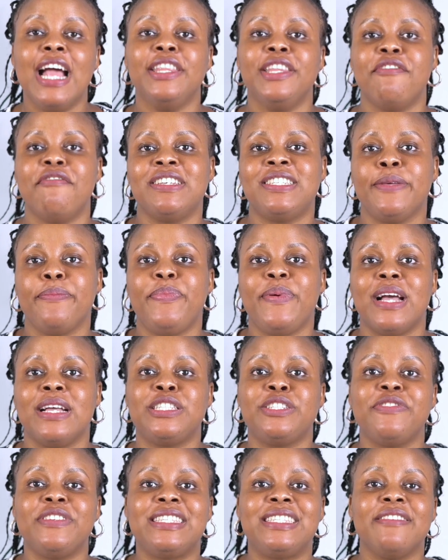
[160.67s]
The
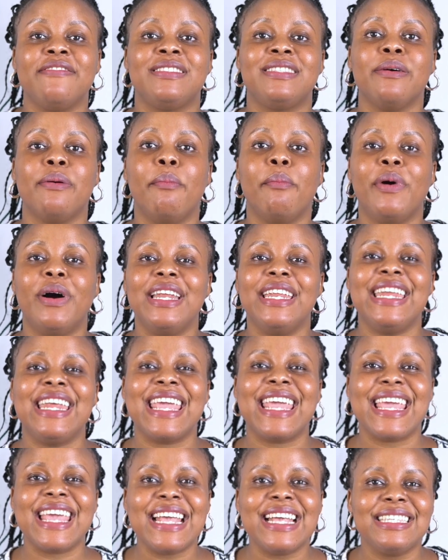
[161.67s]
recipient receives the
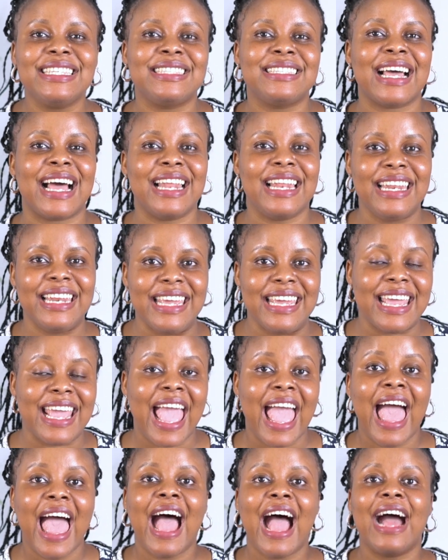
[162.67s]
money instantly,
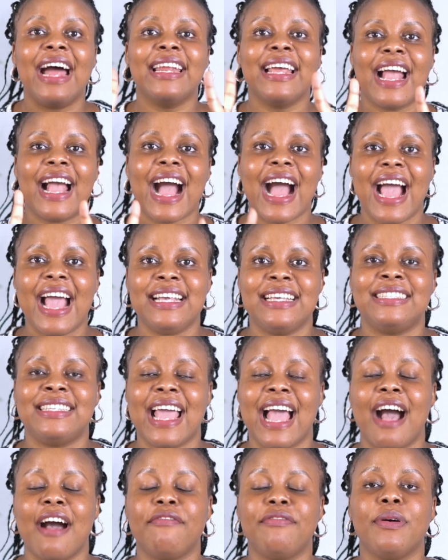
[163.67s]
and guys,
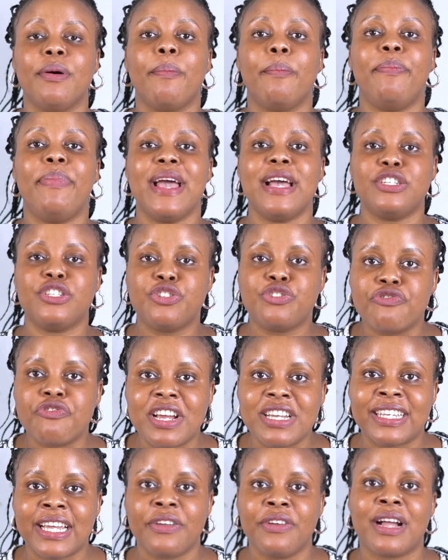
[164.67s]
they have the best
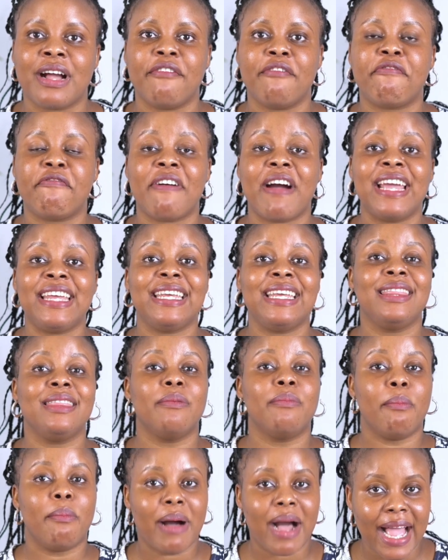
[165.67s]
rates that you can find in
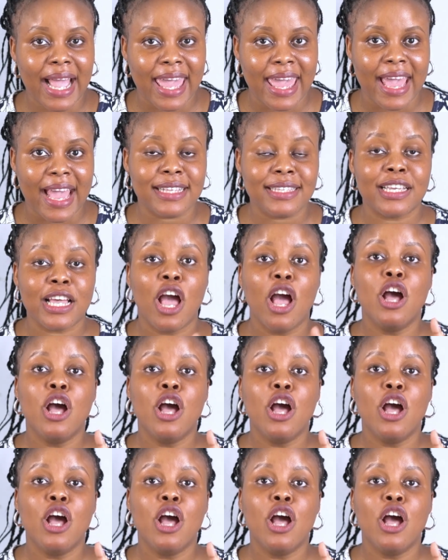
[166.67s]
the market,